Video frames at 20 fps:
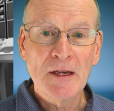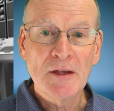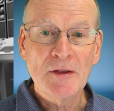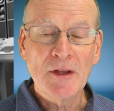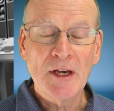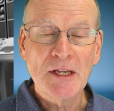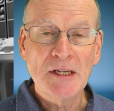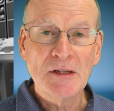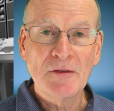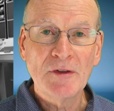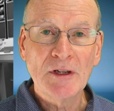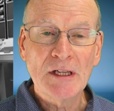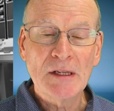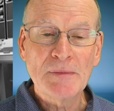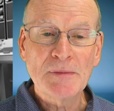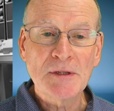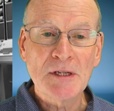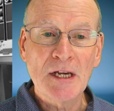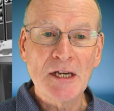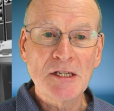they
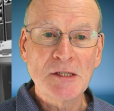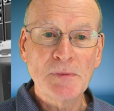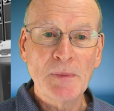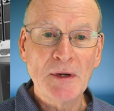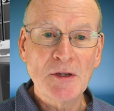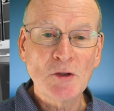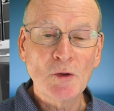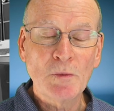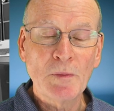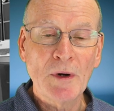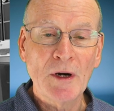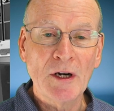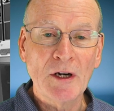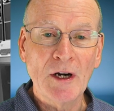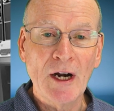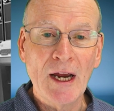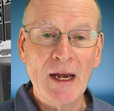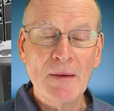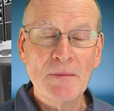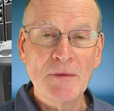developed a special
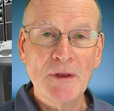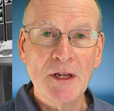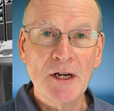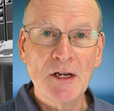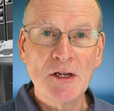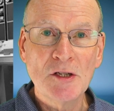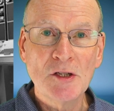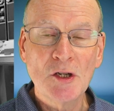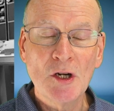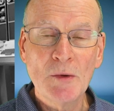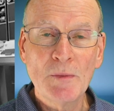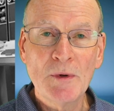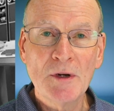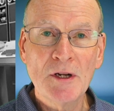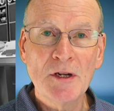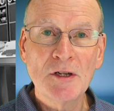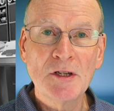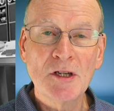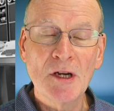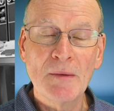program that
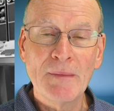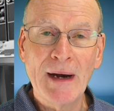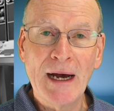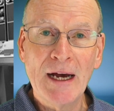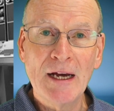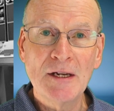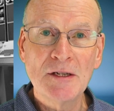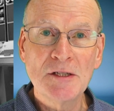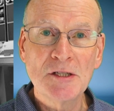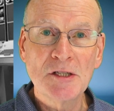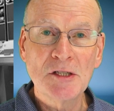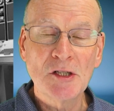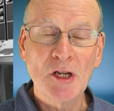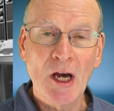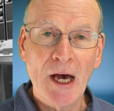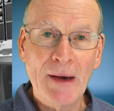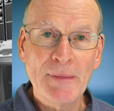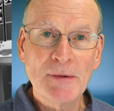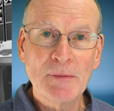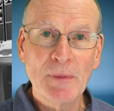interpreted commands
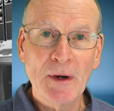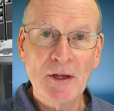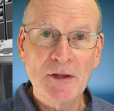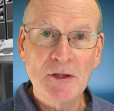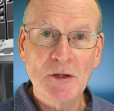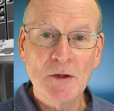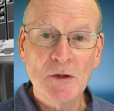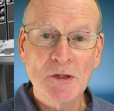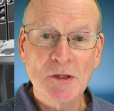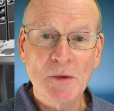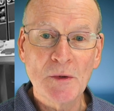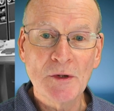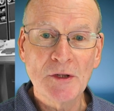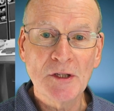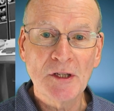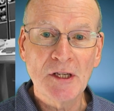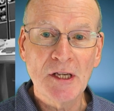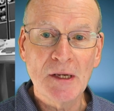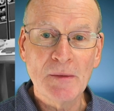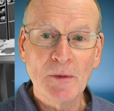typed by the user at the
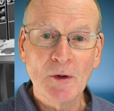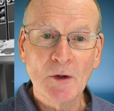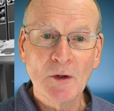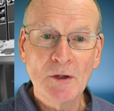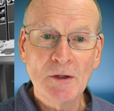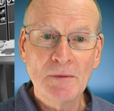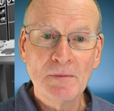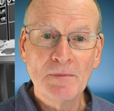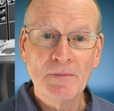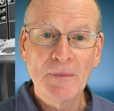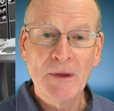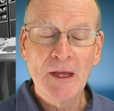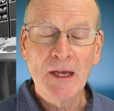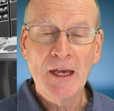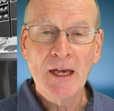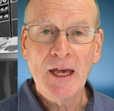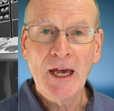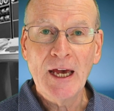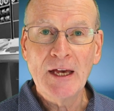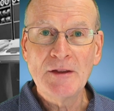keyboard
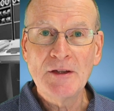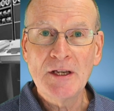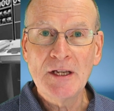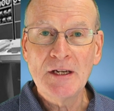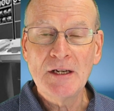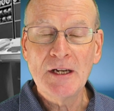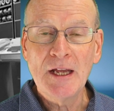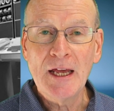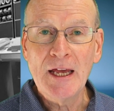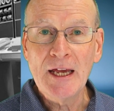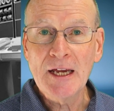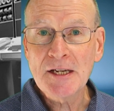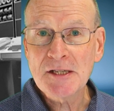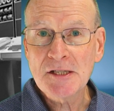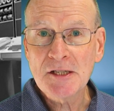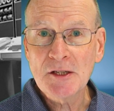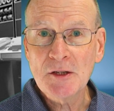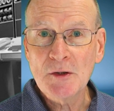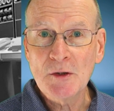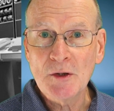and then
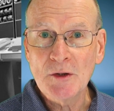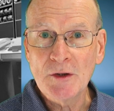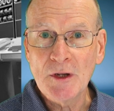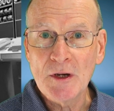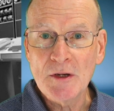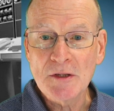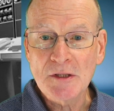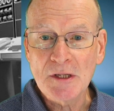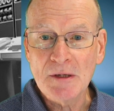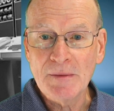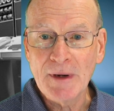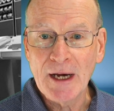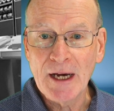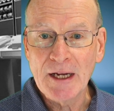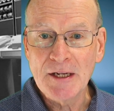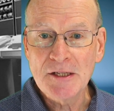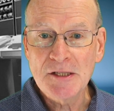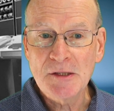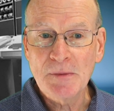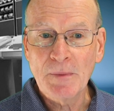executed those
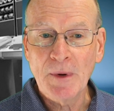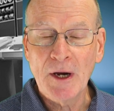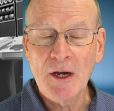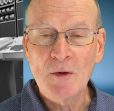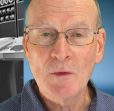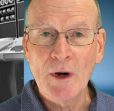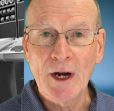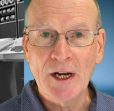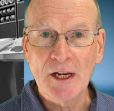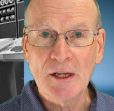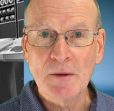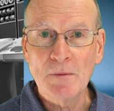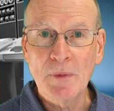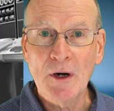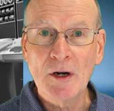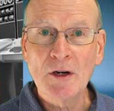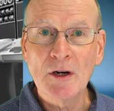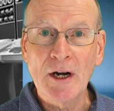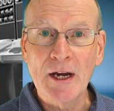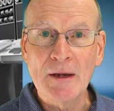commands by running
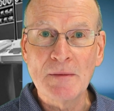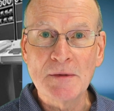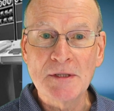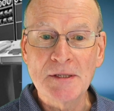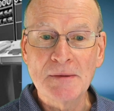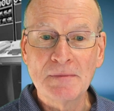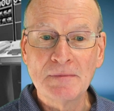programs.